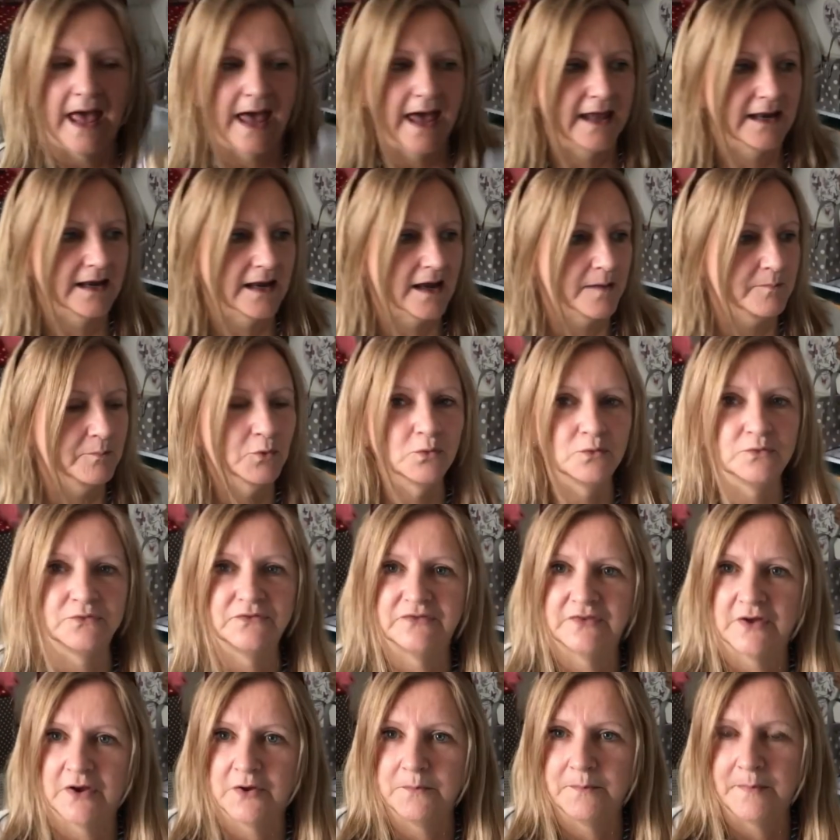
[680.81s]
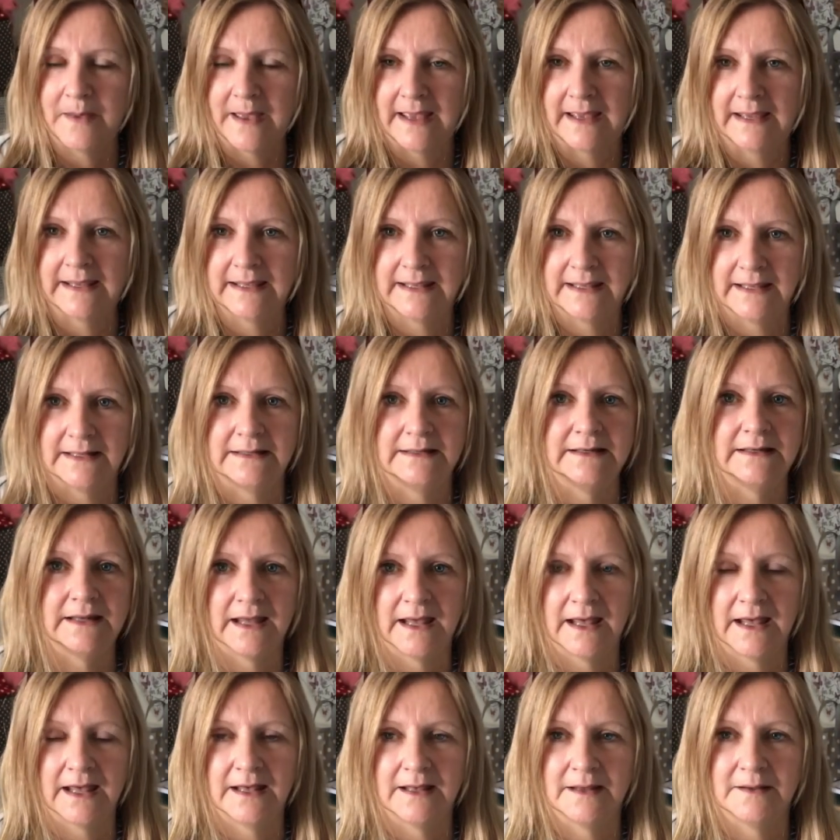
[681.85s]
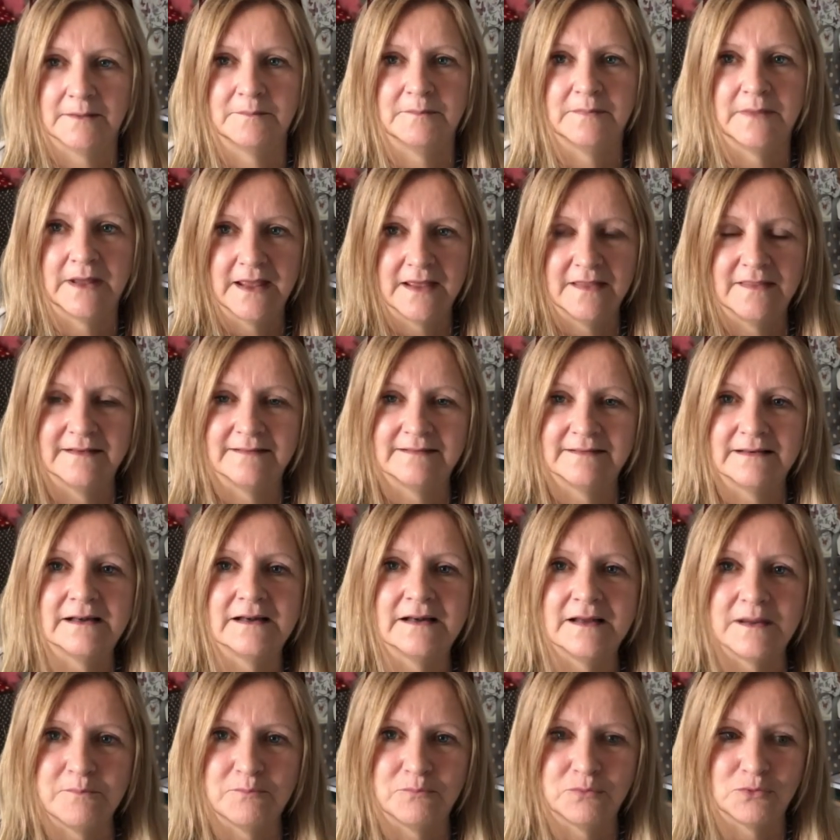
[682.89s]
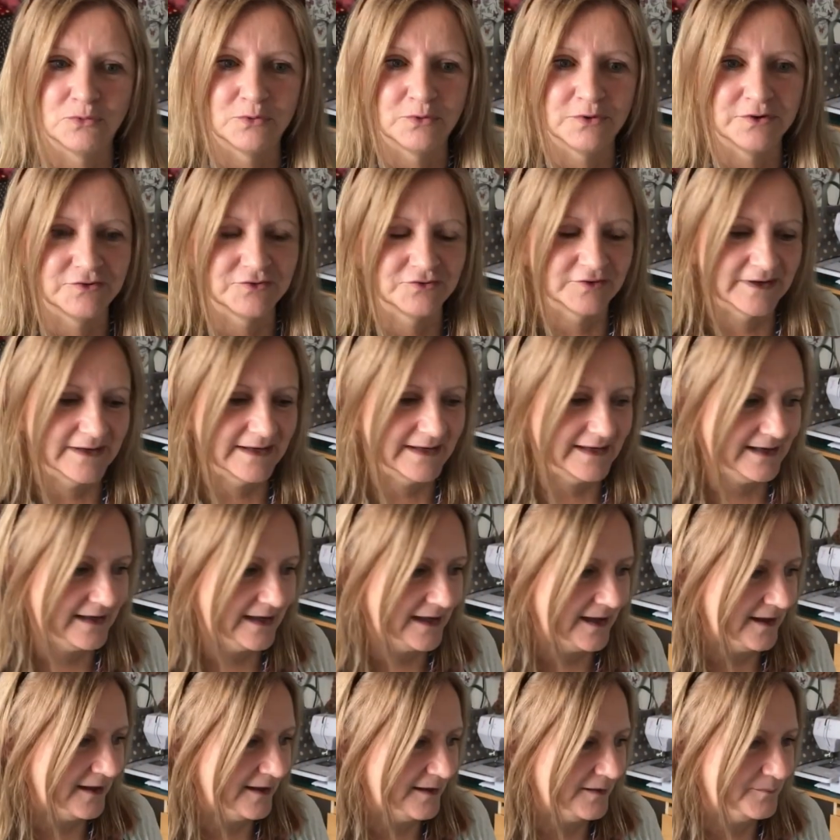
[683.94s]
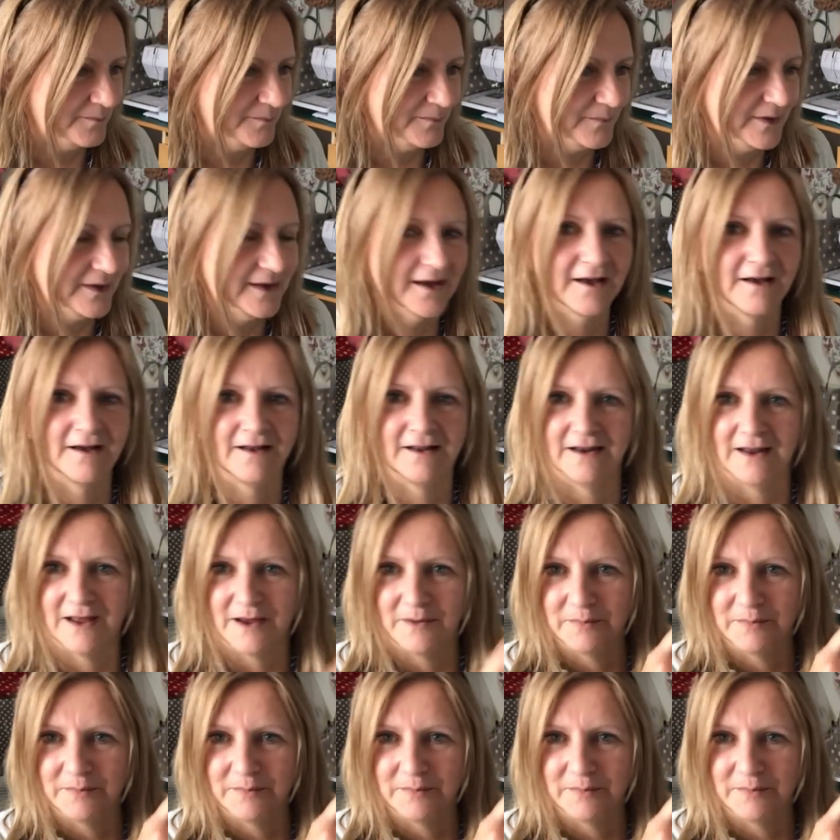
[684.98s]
And I'm also packing this little embroidery girl.